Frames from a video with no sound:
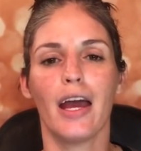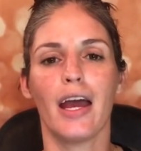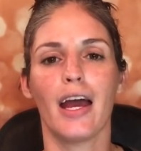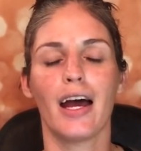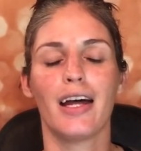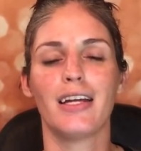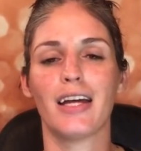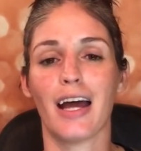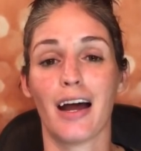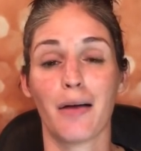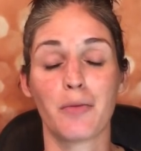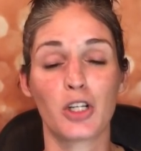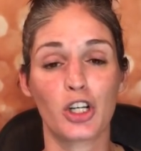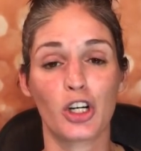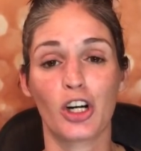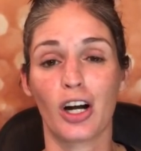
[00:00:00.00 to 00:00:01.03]
And
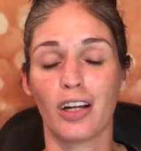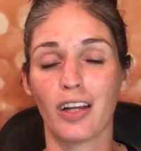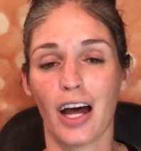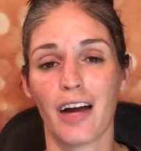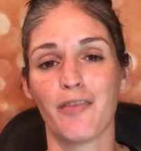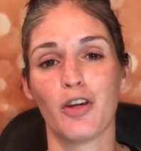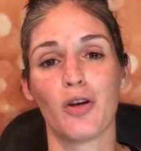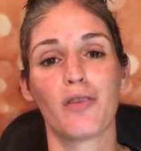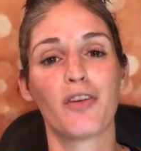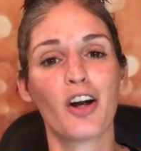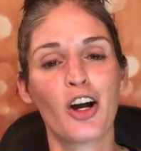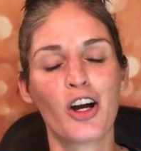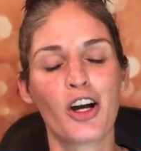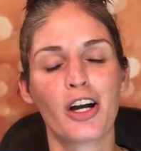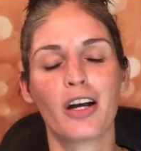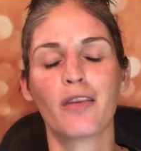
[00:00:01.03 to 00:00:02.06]
I'm sure a lot of you have
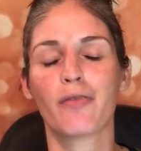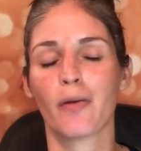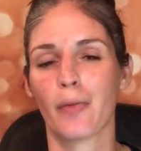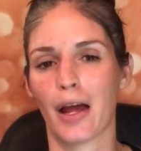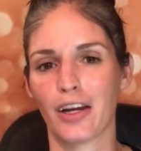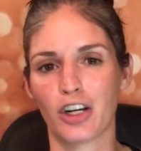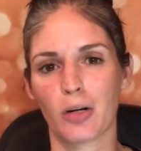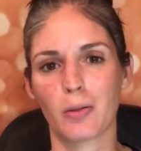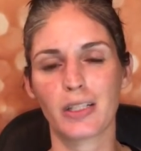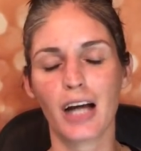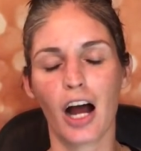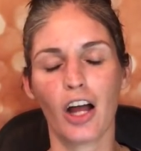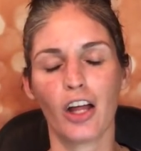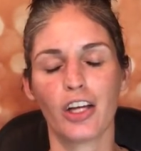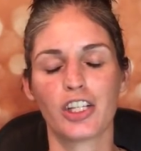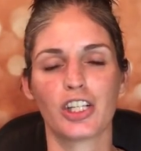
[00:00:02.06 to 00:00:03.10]
heard from that
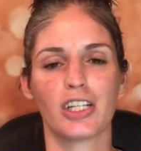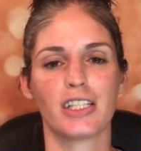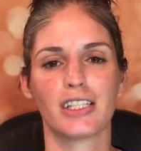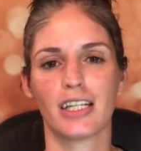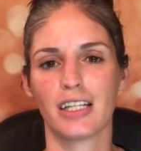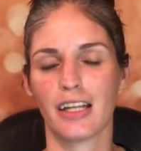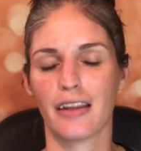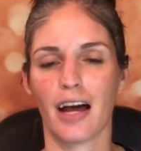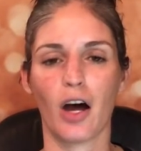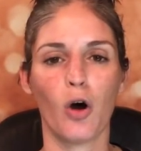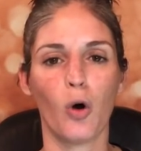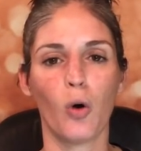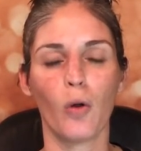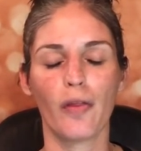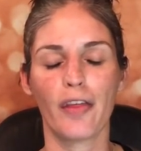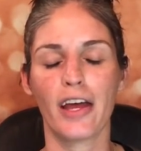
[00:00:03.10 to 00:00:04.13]
dermatologist that did that
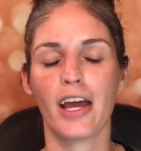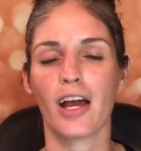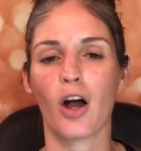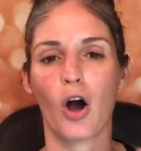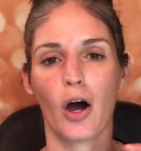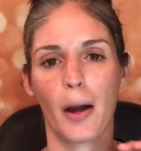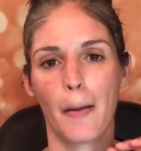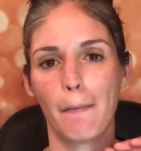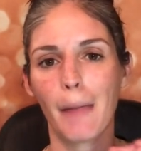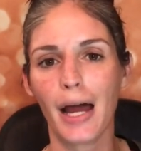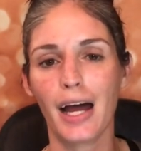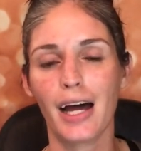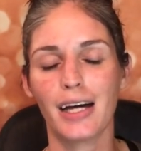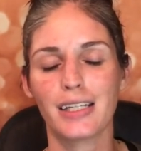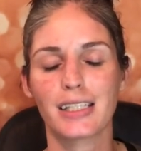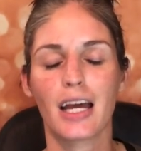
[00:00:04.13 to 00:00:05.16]
whole thing on
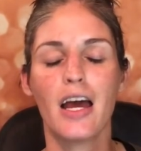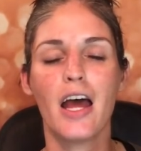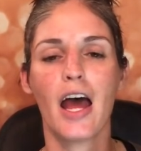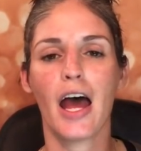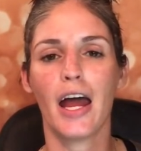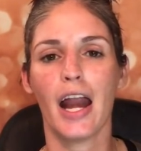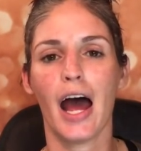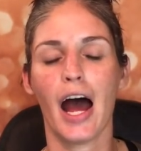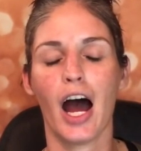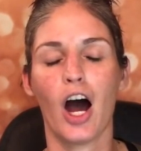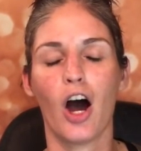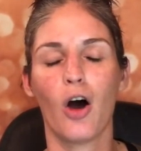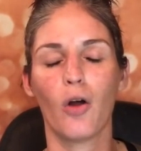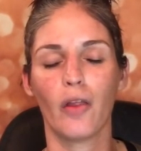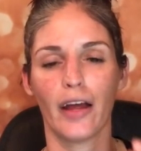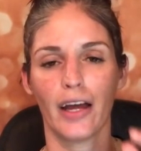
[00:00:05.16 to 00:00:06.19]
mask and
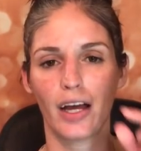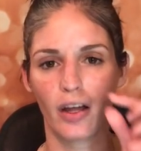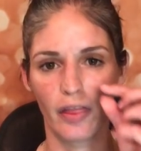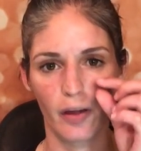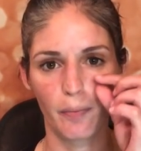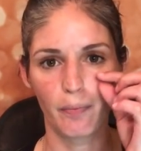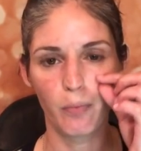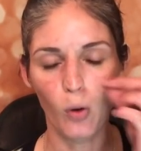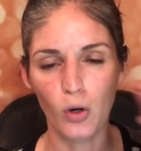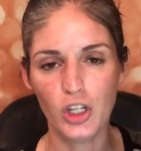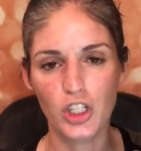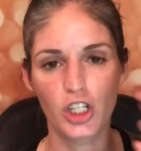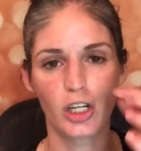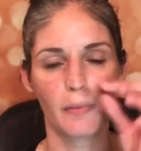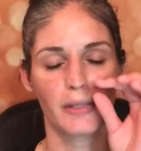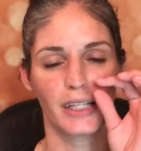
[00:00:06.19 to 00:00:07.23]
how like the pore
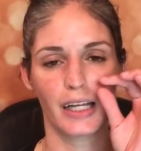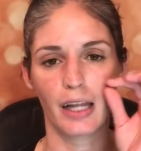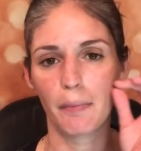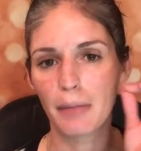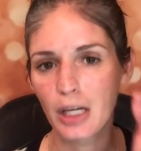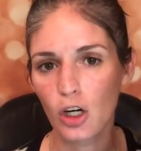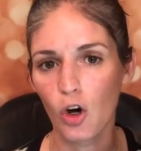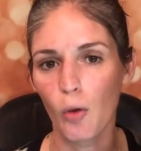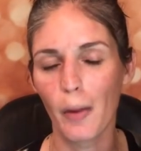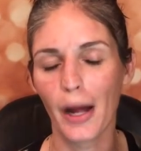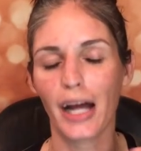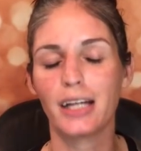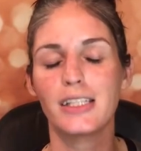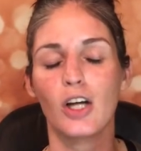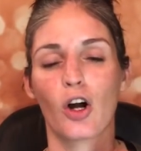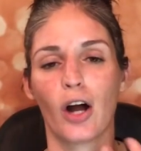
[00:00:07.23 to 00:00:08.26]
strips and the peel
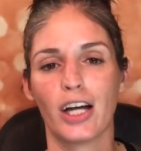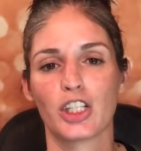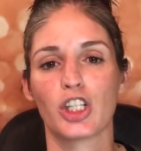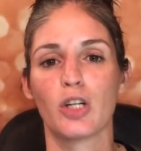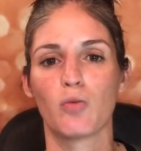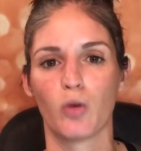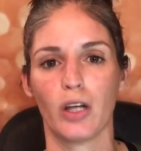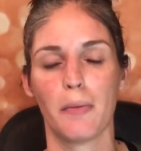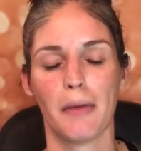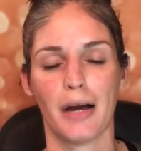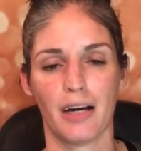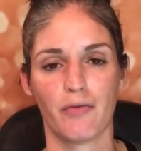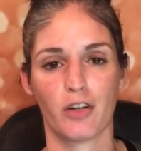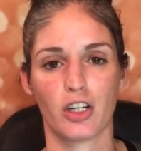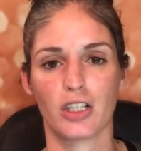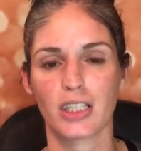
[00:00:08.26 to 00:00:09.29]
mask are actually really
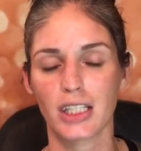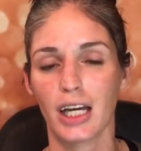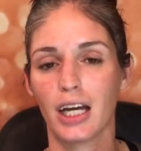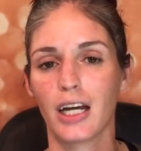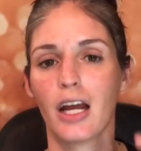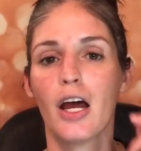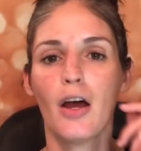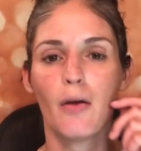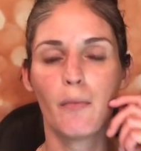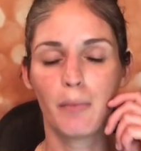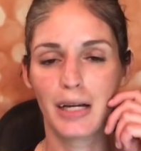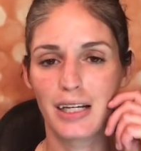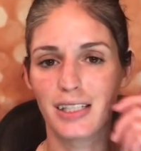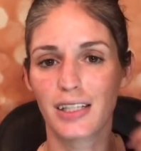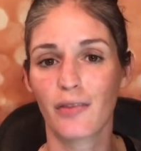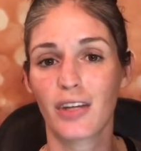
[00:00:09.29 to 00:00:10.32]
bad for your skin
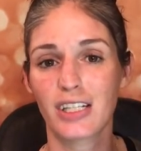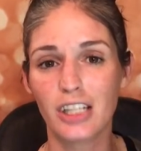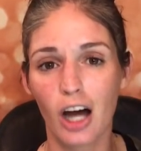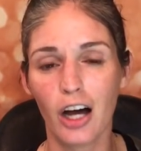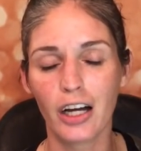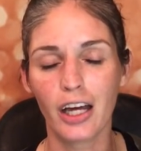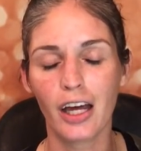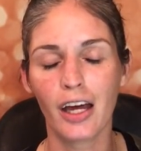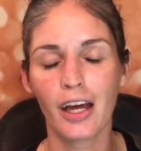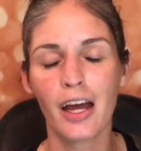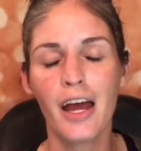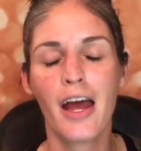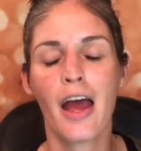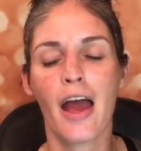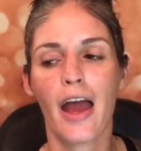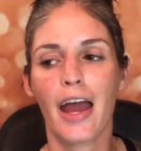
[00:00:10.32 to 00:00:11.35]
because of the tugging.
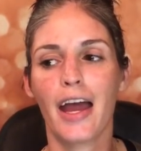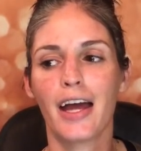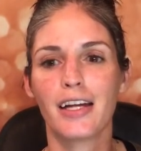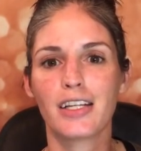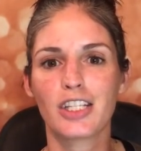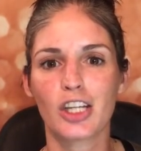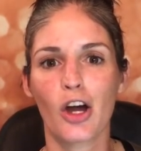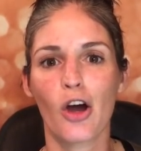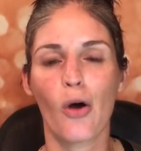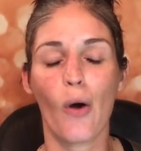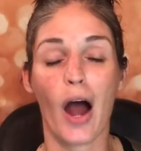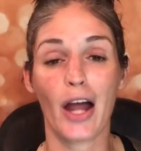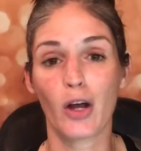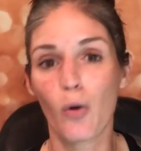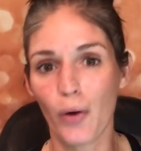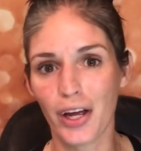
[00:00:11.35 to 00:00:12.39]
And so
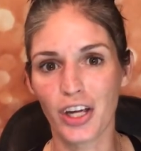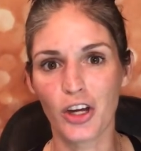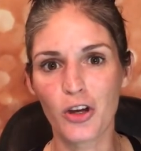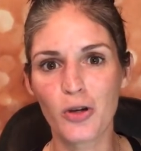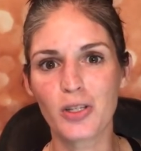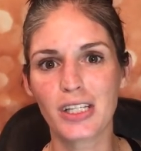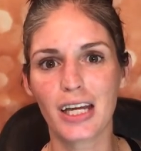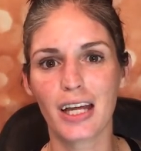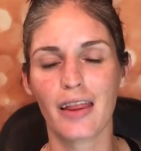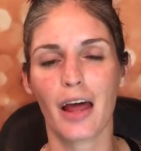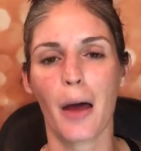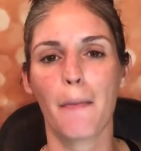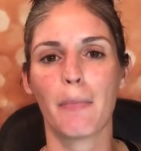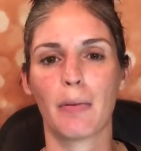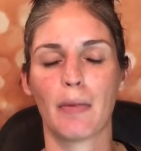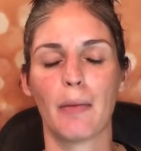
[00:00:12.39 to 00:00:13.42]
I quit using
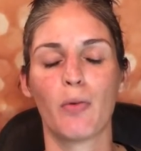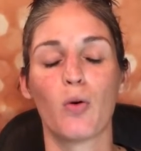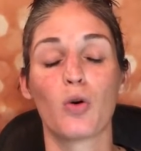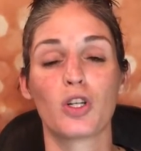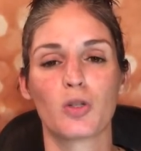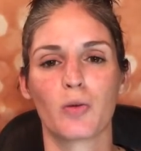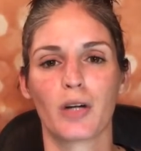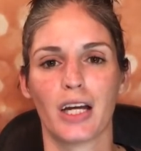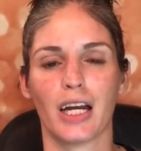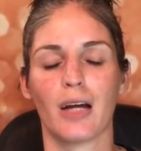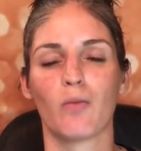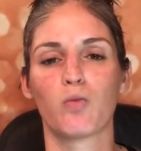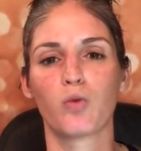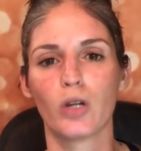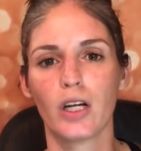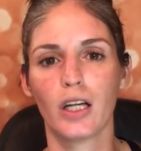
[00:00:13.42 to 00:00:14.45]
them, but my pores were
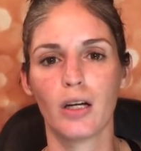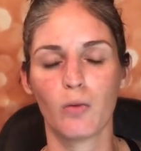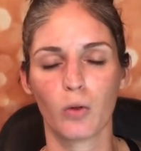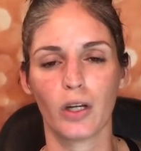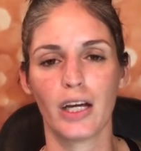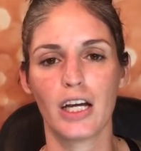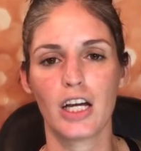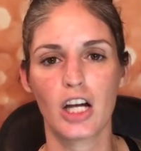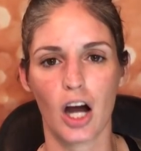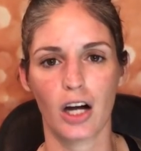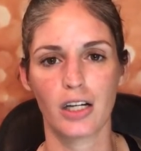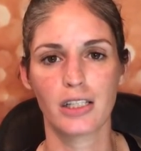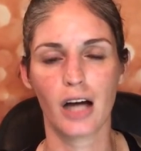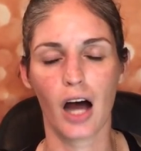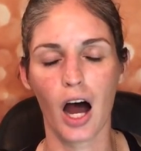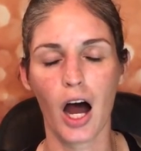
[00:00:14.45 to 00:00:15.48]
getting really, really
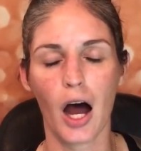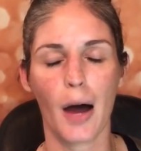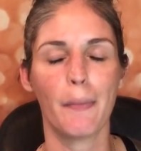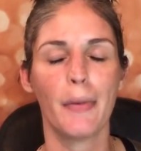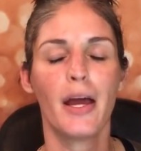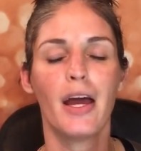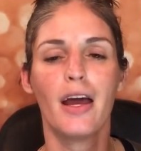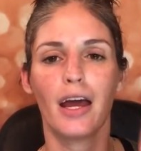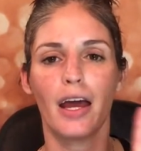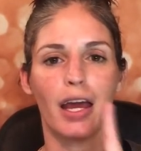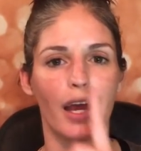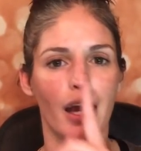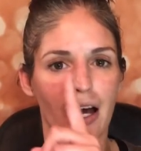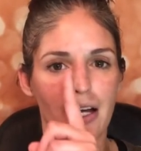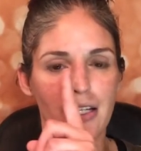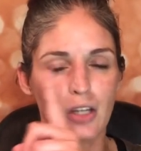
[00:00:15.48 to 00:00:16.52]
gunked up.
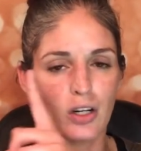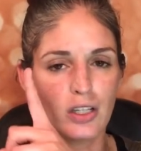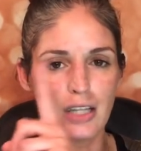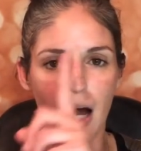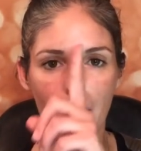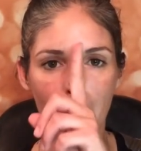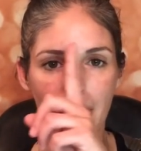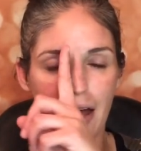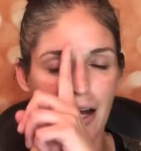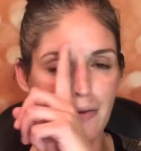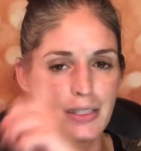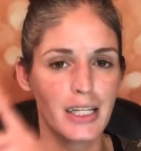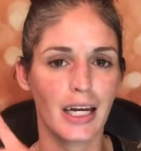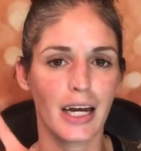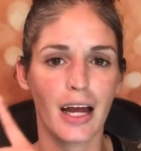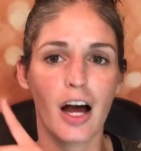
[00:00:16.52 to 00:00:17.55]
And on top of that, I
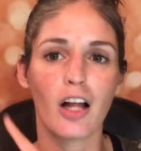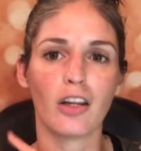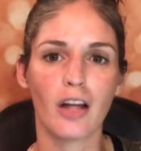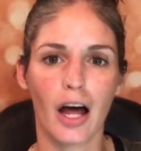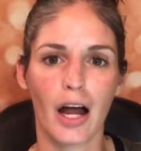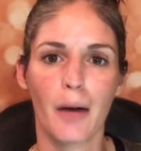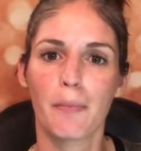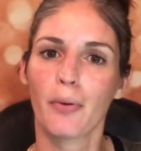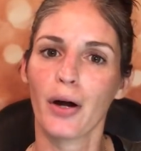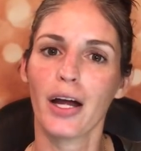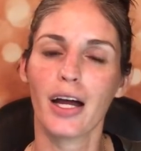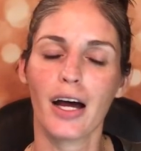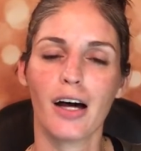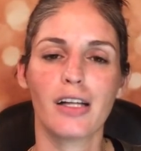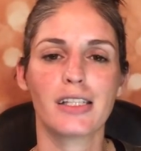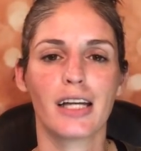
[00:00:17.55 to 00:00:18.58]
was getting a lot of
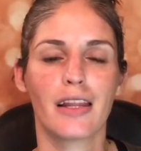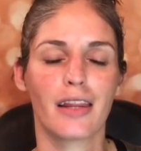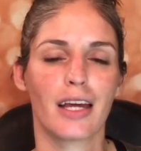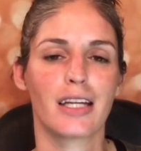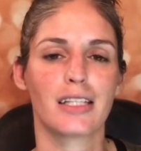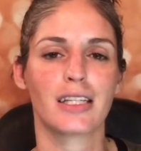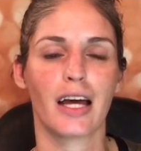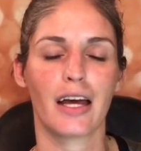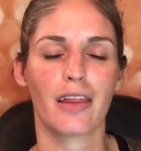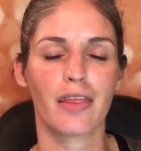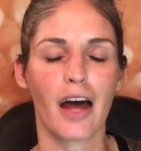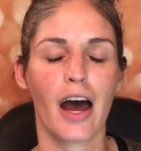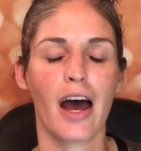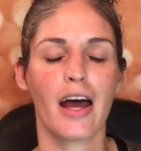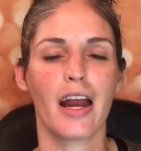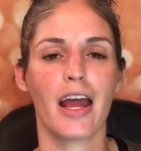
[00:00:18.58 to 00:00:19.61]
breakouts and things like
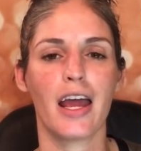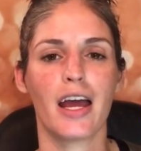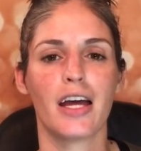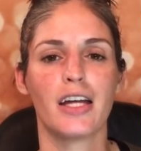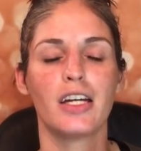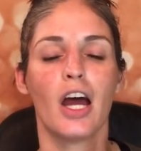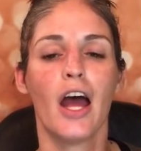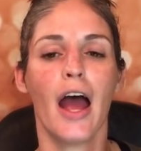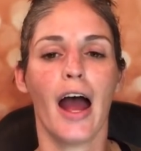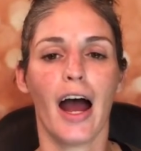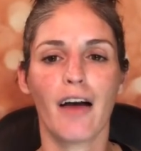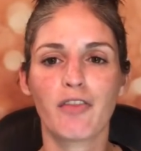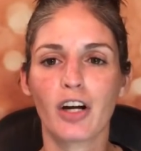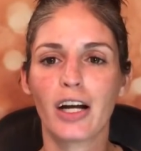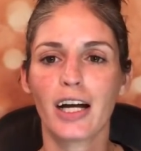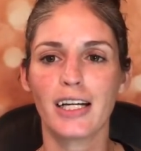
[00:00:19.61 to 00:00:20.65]
that. And
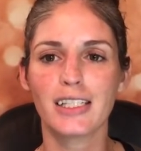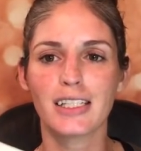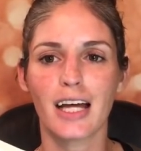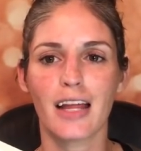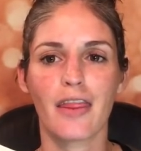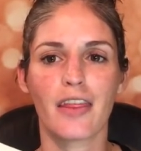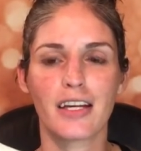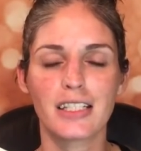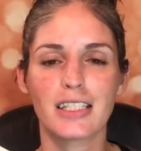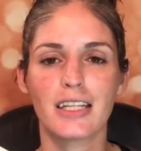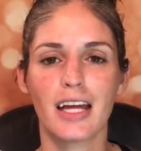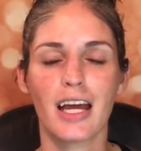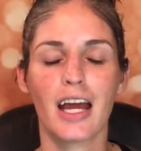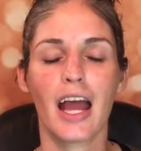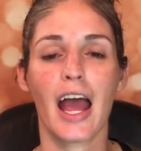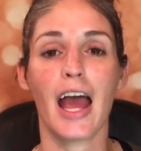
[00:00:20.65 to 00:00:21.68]
after I got sent this
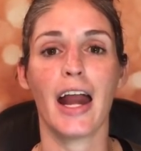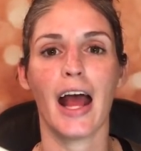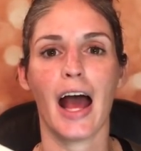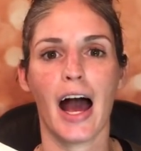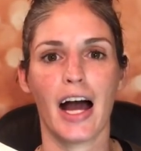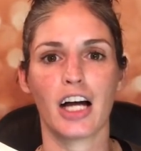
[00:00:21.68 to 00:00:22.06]
thing and it